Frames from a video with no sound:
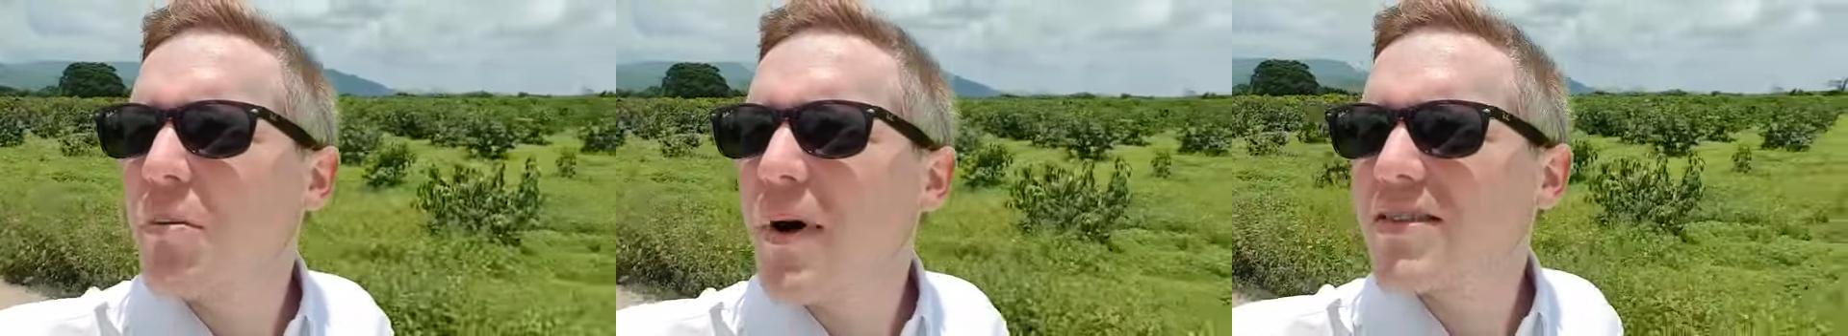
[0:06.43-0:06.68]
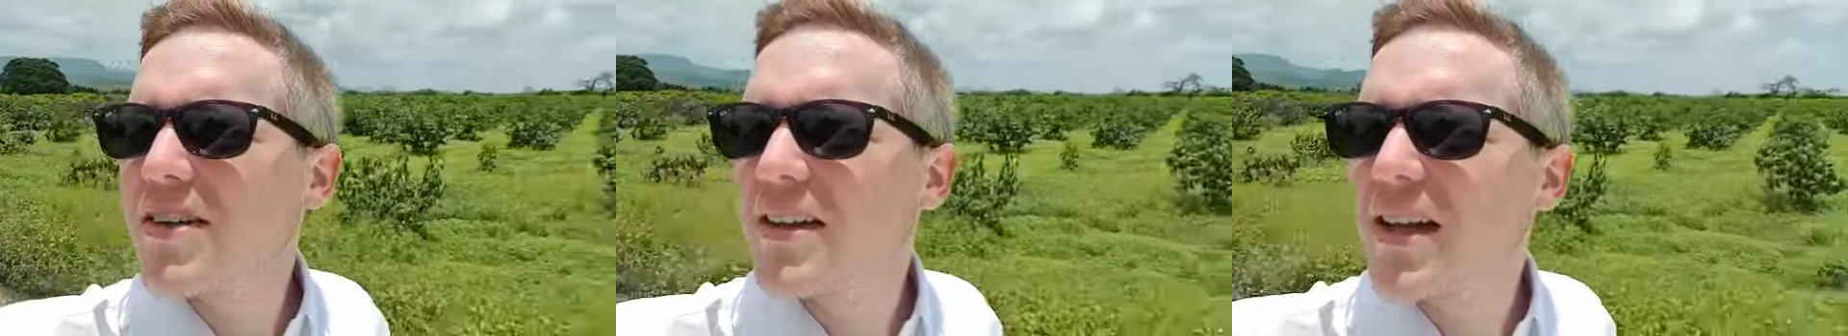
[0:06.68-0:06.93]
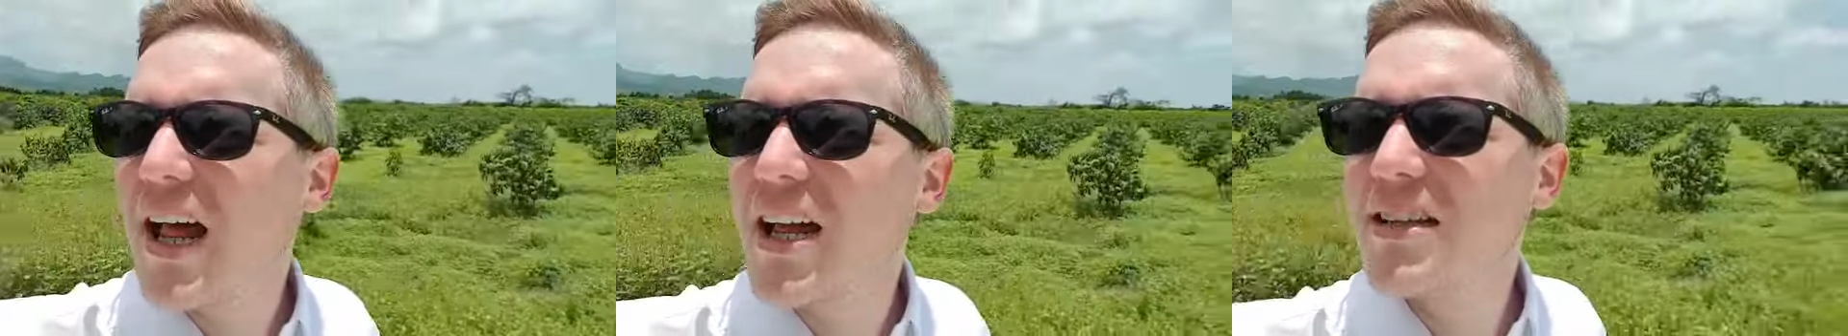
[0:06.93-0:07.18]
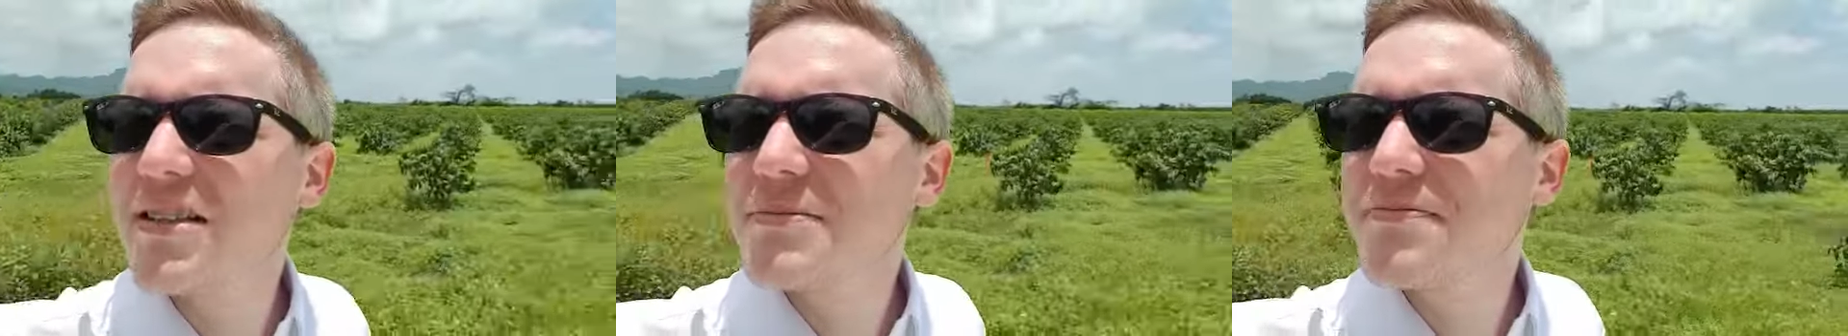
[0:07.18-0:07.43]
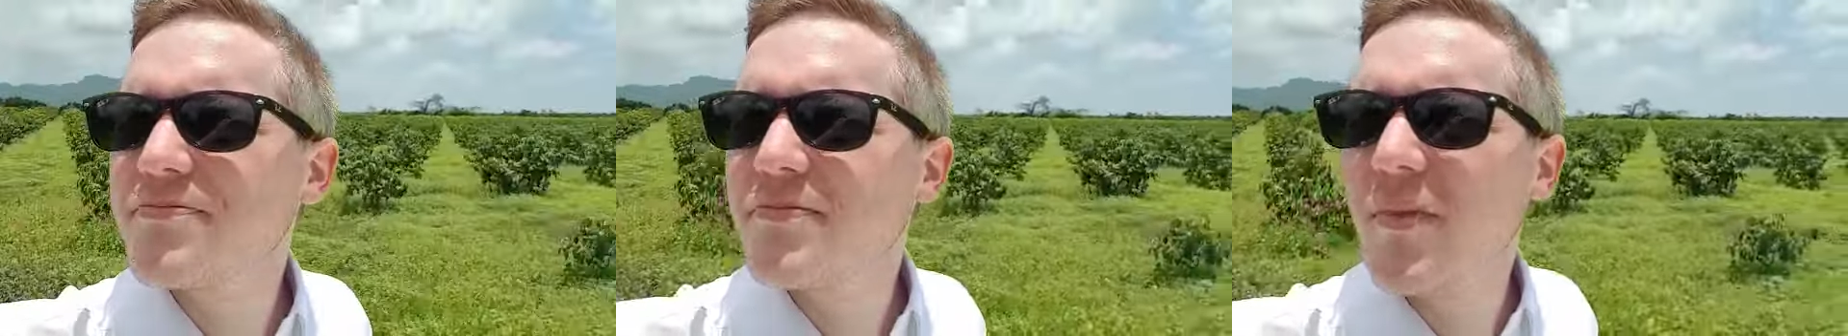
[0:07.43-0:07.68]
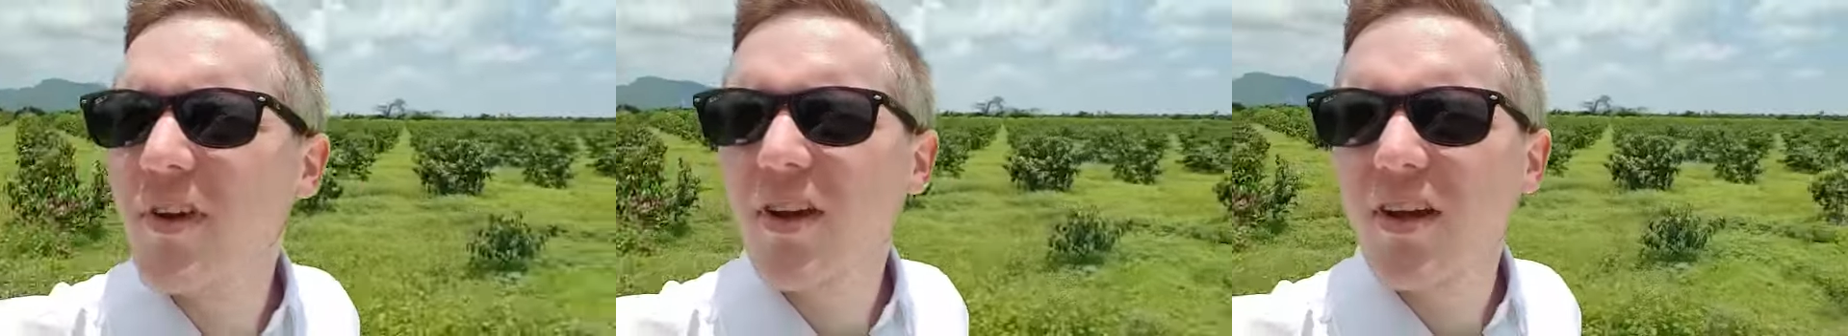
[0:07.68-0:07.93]

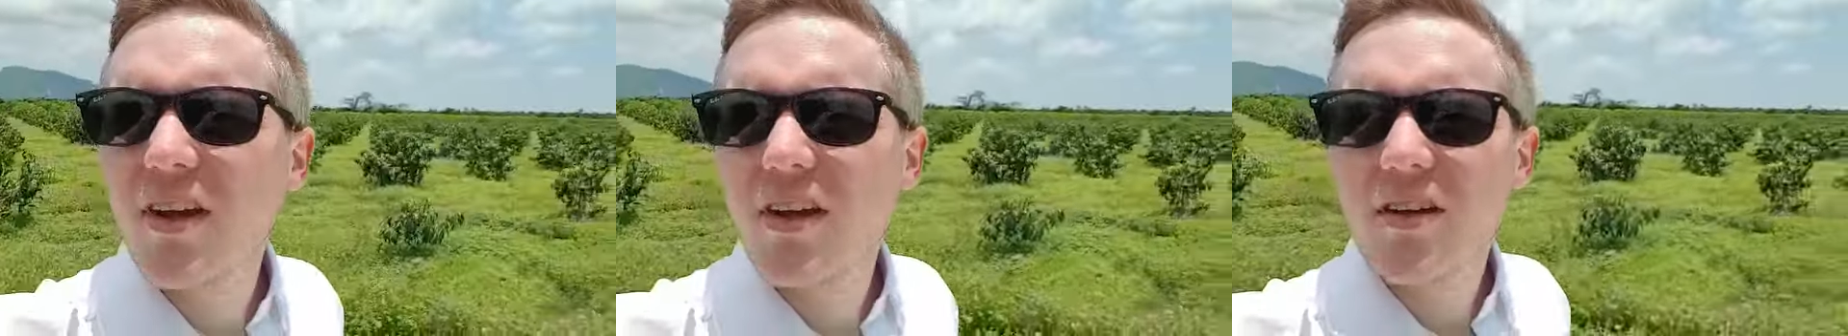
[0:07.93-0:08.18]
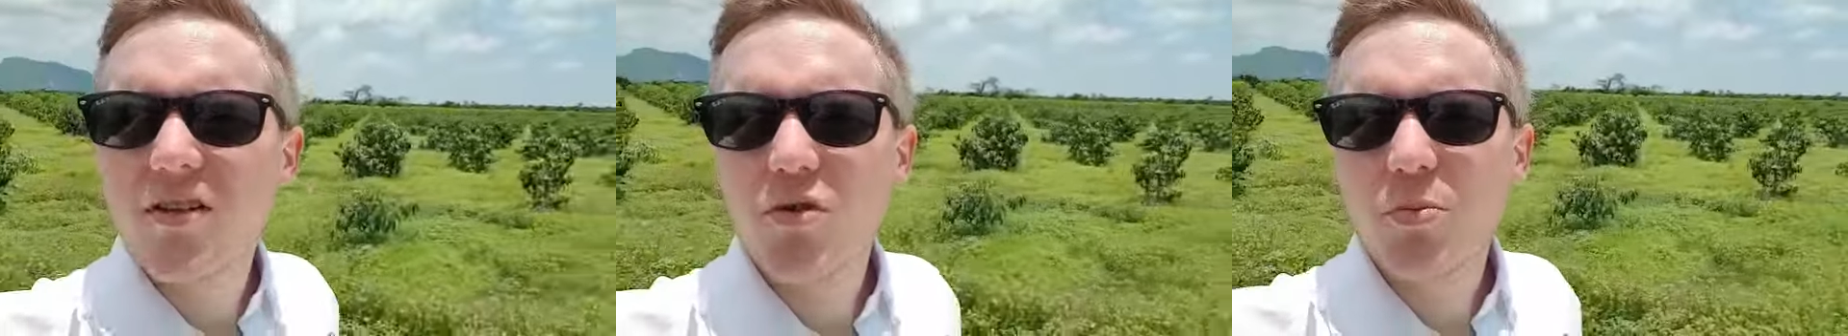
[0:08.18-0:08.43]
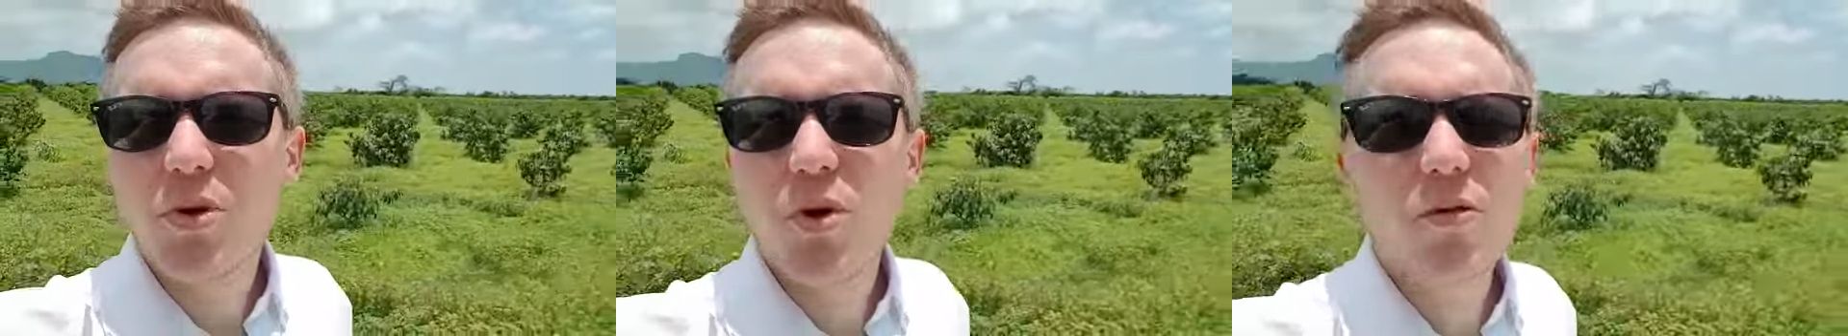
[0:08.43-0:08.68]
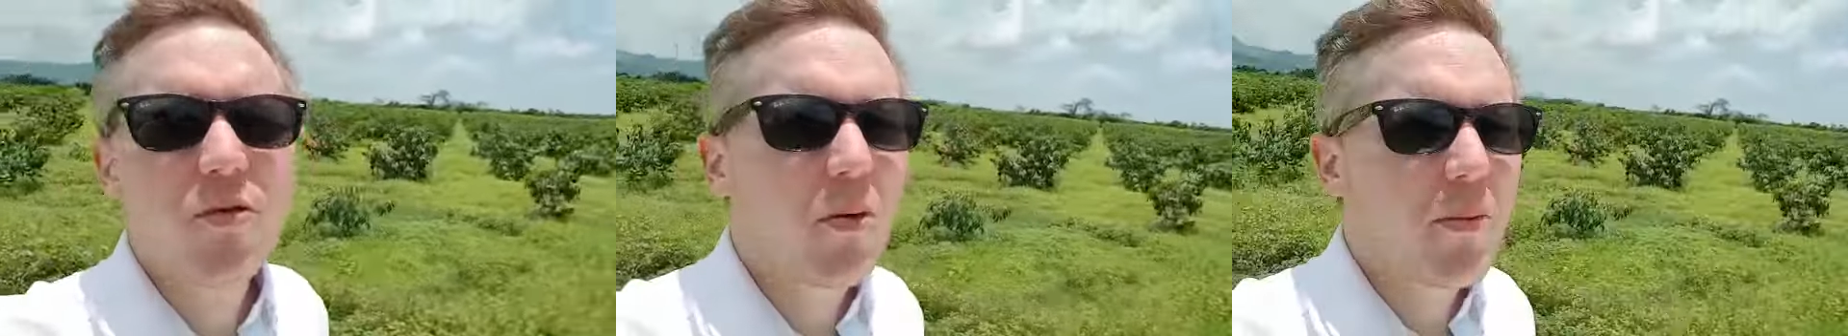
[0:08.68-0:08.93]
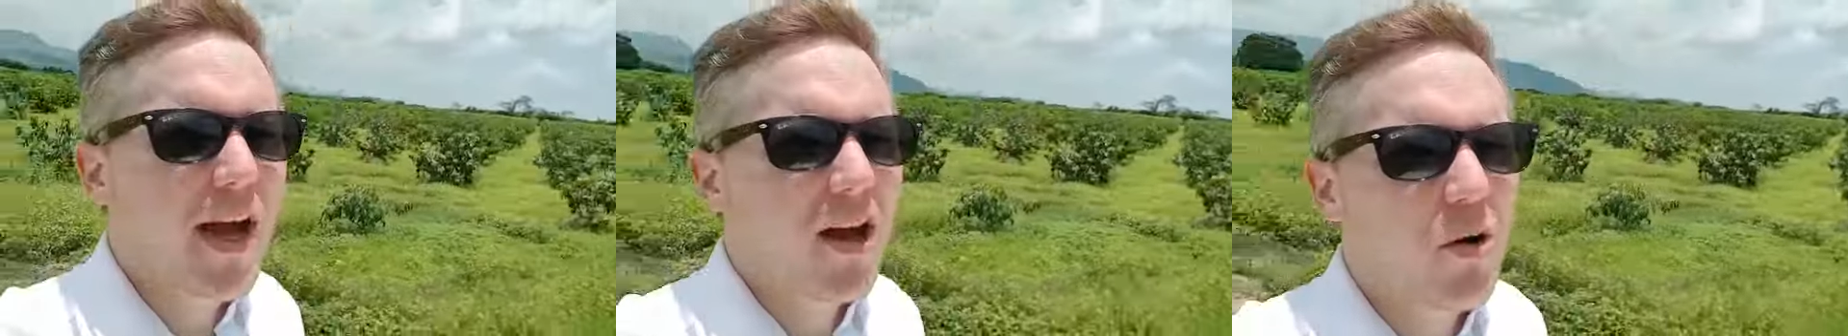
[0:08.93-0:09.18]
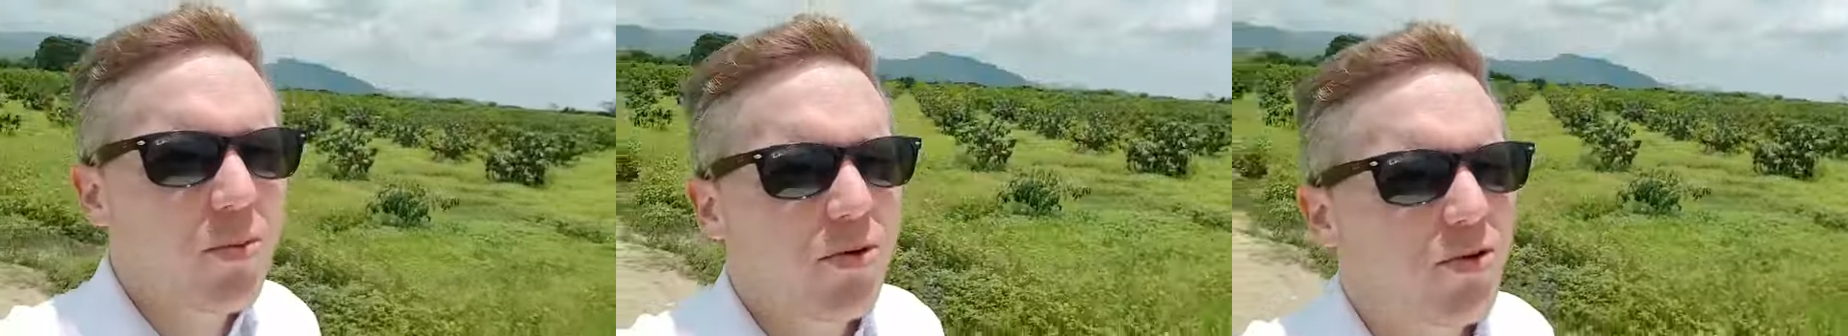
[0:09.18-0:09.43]
Mazatlan. It's beautiful
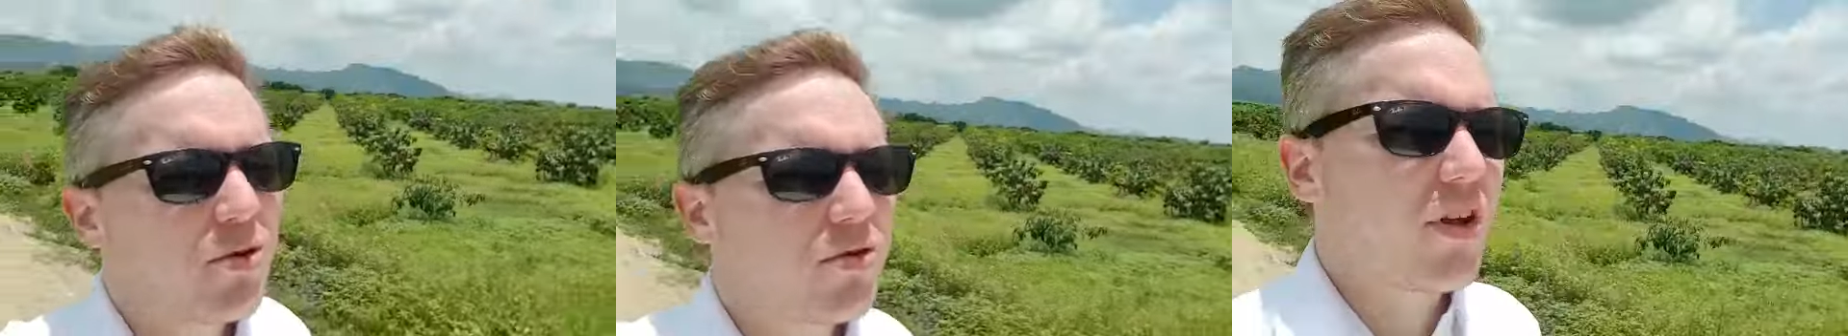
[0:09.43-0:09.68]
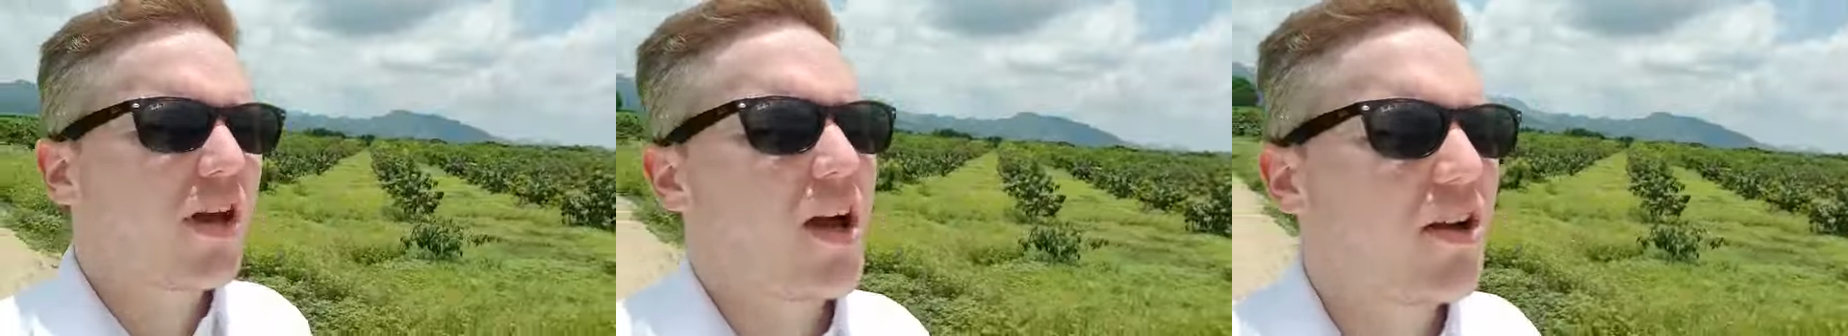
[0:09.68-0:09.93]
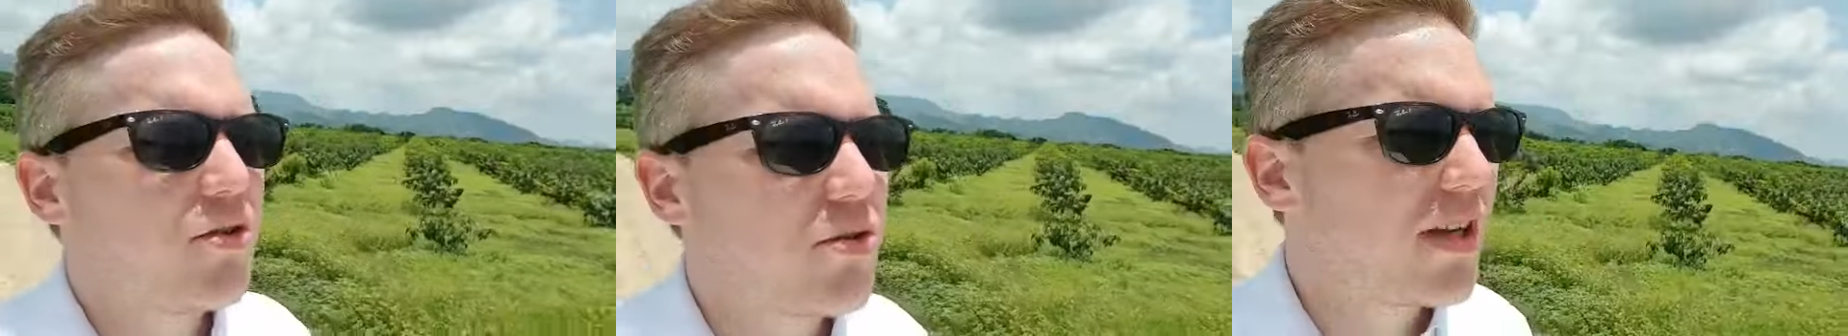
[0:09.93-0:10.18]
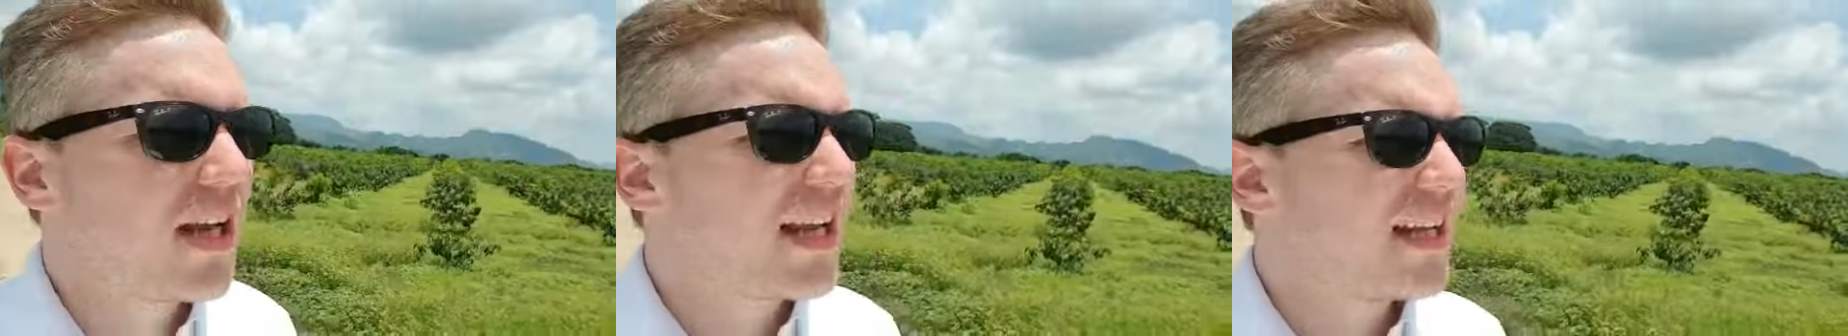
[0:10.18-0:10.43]
mango producing country.